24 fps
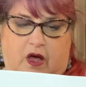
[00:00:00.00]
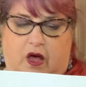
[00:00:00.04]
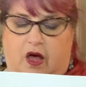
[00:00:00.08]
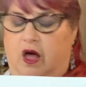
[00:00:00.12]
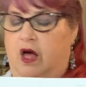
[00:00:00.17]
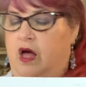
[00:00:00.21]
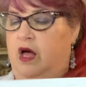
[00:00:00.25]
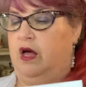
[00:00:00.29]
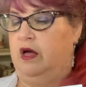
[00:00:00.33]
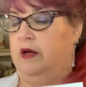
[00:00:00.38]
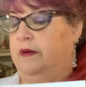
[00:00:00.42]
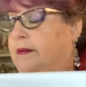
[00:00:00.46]

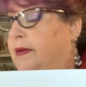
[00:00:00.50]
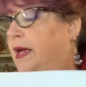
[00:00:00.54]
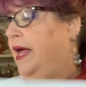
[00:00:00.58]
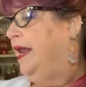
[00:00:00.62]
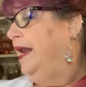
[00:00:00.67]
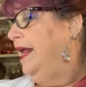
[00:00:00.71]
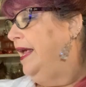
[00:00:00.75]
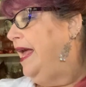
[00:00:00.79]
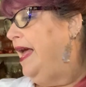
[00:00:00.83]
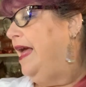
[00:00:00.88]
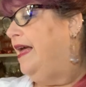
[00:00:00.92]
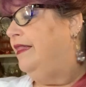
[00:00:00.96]
And
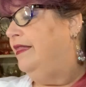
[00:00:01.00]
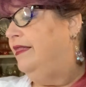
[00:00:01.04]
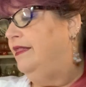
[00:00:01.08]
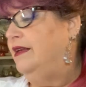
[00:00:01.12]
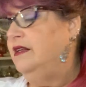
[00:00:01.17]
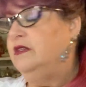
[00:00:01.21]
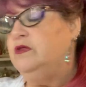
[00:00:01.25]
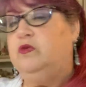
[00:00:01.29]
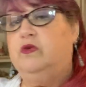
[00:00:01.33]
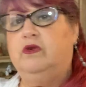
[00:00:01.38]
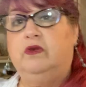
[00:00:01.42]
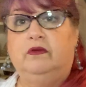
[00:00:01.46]
again,
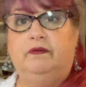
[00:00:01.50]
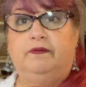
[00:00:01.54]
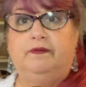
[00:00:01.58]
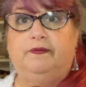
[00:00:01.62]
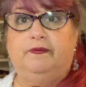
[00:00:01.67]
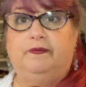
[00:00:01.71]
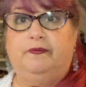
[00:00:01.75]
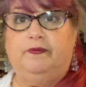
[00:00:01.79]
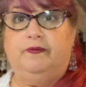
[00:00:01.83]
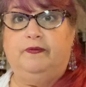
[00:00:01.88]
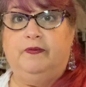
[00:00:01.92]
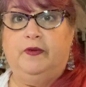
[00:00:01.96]
these were,
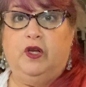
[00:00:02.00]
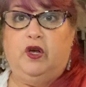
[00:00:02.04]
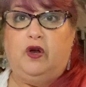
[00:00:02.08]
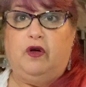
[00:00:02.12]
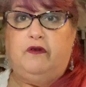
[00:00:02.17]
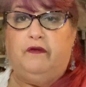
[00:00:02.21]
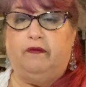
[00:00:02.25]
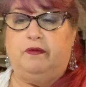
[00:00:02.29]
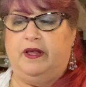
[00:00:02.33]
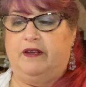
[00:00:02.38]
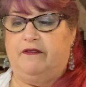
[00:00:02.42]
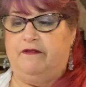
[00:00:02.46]
you
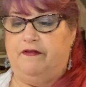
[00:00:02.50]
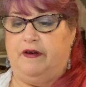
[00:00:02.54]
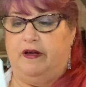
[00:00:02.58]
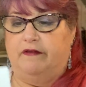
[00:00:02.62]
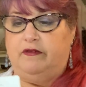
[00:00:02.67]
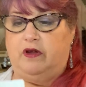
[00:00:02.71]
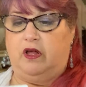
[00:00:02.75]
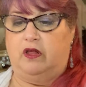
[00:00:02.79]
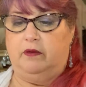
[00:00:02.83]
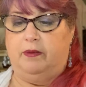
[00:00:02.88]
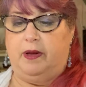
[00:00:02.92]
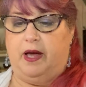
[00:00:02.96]
know, like
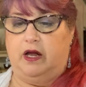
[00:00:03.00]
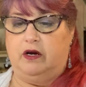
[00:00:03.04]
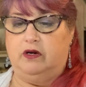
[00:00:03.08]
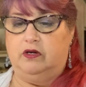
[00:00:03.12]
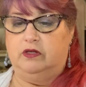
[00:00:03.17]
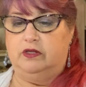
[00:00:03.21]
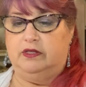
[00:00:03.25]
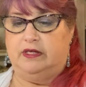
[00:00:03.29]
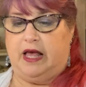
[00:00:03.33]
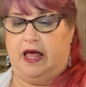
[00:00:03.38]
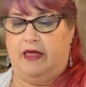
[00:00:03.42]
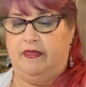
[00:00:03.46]
$5
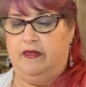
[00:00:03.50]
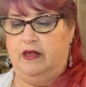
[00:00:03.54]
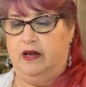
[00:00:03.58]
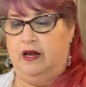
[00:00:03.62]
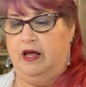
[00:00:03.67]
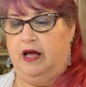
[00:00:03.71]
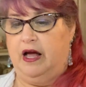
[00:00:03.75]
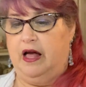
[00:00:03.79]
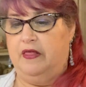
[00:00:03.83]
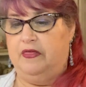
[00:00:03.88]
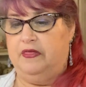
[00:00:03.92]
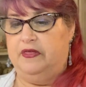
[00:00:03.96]
patterns. And then I
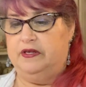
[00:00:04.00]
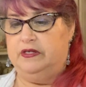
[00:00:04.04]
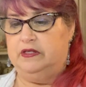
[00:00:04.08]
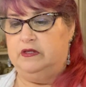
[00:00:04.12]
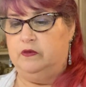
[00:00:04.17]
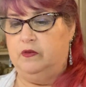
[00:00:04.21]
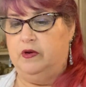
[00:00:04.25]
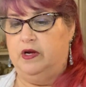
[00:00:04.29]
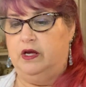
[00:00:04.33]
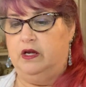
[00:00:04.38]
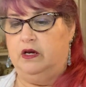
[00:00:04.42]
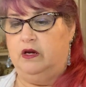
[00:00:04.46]
got this
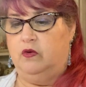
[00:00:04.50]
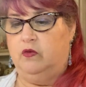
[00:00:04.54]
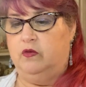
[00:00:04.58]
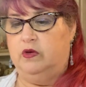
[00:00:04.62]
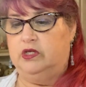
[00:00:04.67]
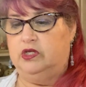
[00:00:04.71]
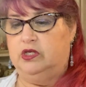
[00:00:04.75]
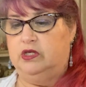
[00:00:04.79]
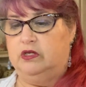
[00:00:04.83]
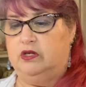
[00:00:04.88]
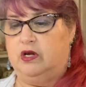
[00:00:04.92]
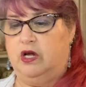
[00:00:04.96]
one,
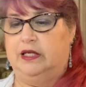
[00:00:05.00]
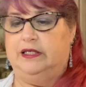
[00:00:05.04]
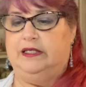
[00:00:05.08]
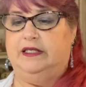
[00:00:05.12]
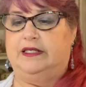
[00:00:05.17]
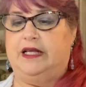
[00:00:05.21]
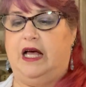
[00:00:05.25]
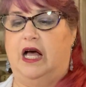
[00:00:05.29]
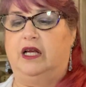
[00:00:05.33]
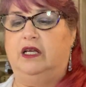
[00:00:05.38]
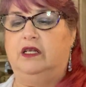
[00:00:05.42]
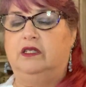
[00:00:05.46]
which is called
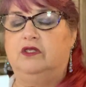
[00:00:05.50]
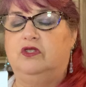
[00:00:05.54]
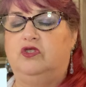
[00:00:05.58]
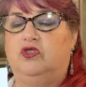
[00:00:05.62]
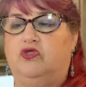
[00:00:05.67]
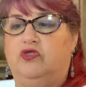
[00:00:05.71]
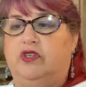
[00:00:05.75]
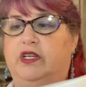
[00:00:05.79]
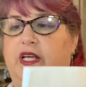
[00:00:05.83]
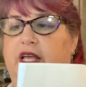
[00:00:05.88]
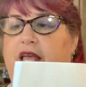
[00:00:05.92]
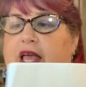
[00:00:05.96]
Italian
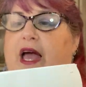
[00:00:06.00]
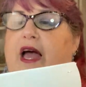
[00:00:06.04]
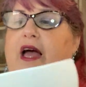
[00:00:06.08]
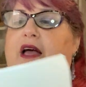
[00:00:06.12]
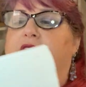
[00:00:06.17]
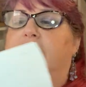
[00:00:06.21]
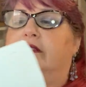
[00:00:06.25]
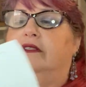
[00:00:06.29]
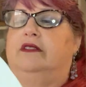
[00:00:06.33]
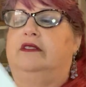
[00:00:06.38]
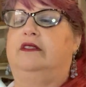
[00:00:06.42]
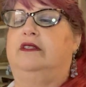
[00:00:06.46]
Street
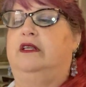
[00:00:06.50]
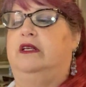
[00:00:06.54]
Cats.